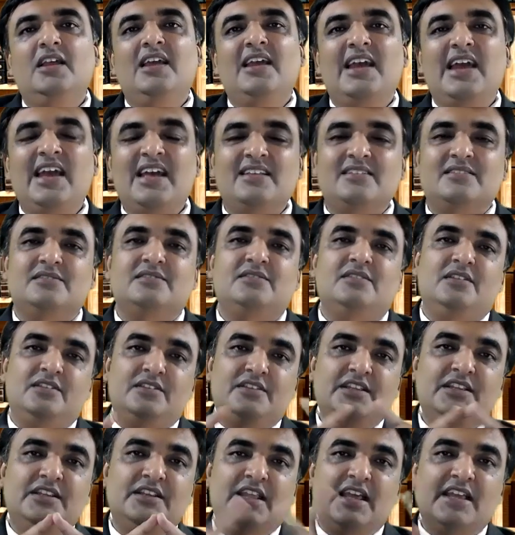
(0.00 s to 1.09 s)
Hence,
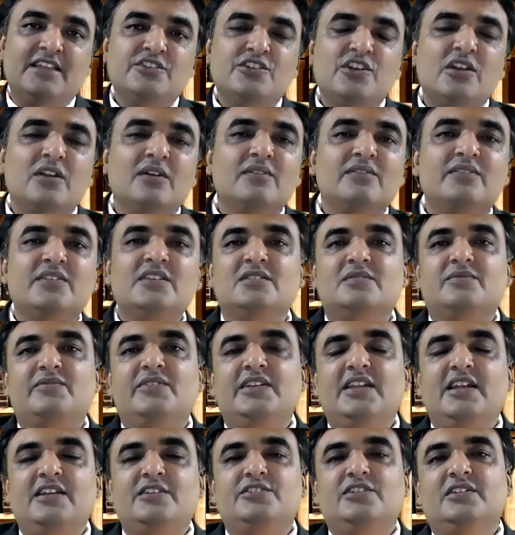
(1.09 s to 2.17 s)
the nature of this
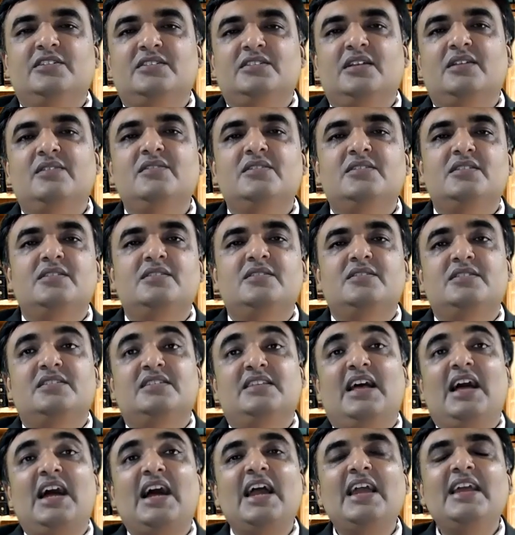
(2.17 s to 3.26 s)
financial services is
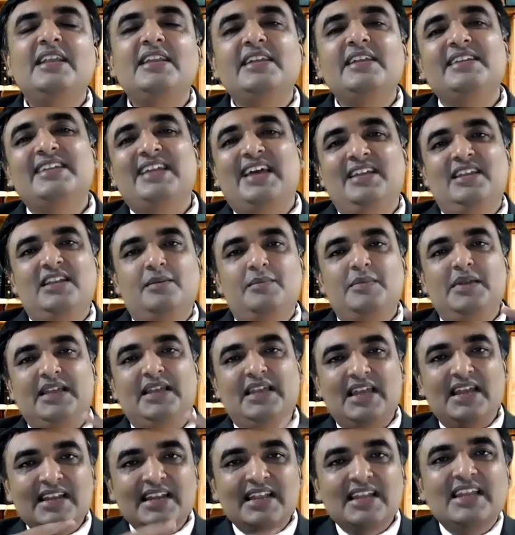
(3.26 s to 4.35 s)
highly dynamic
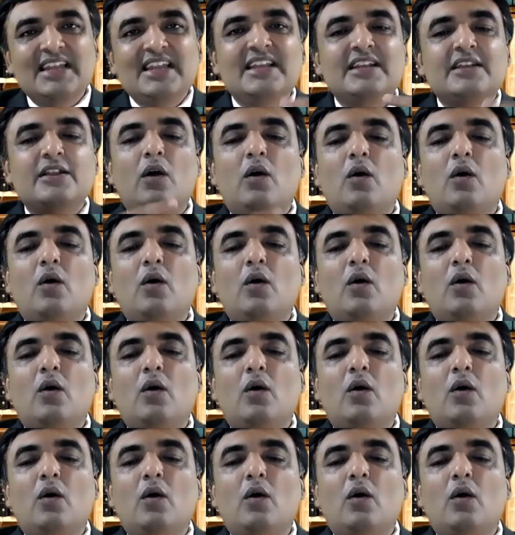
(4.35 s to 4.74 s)
and it